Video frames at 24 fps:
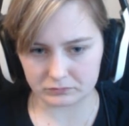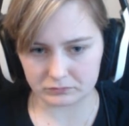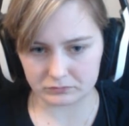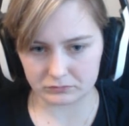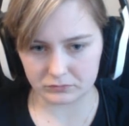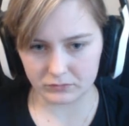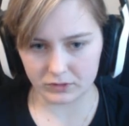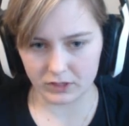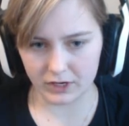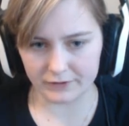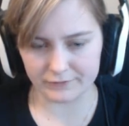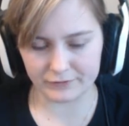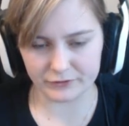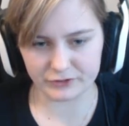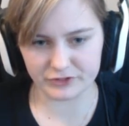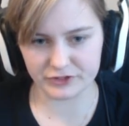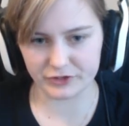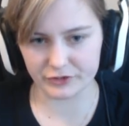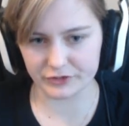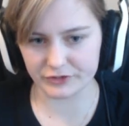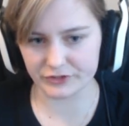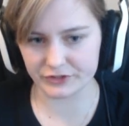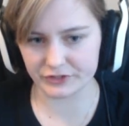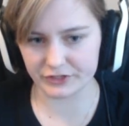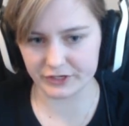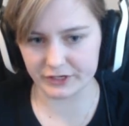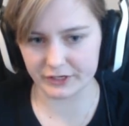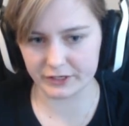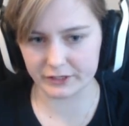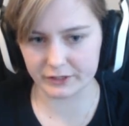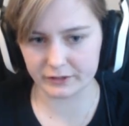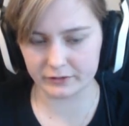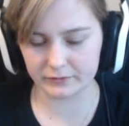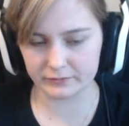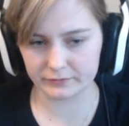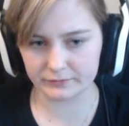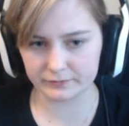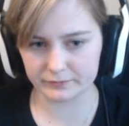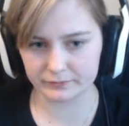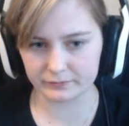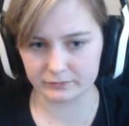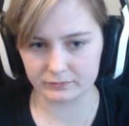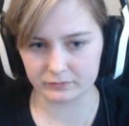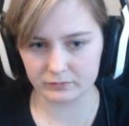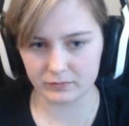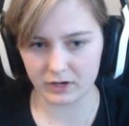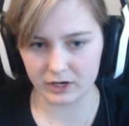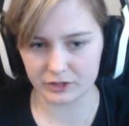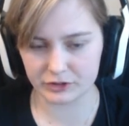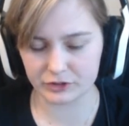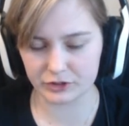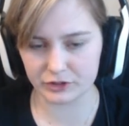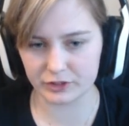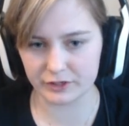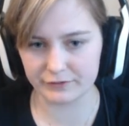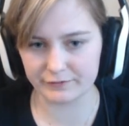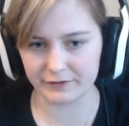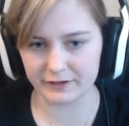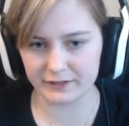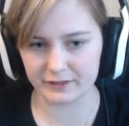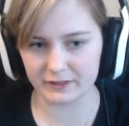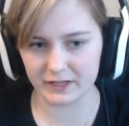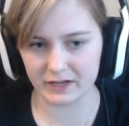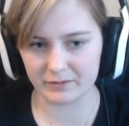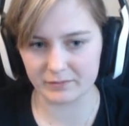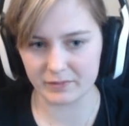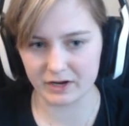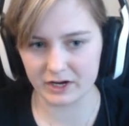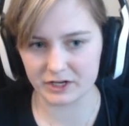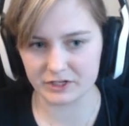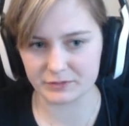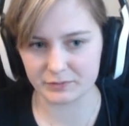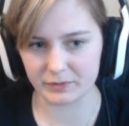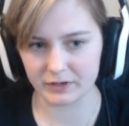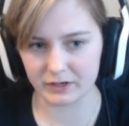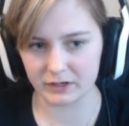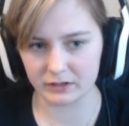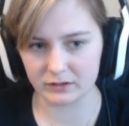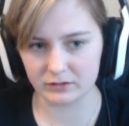I feel so sick. I shouldn't have eaten that Mars bar.